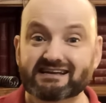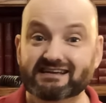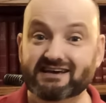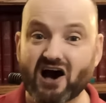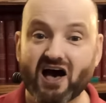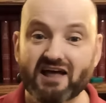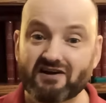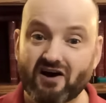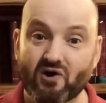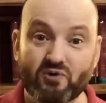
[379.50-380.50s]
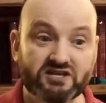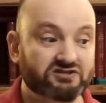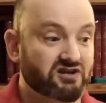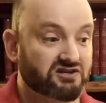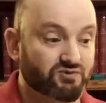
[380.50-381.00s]
God always
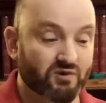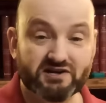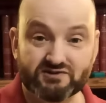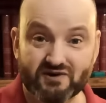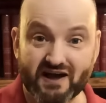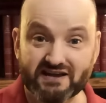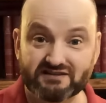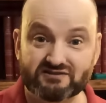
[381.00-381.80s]
does what is right.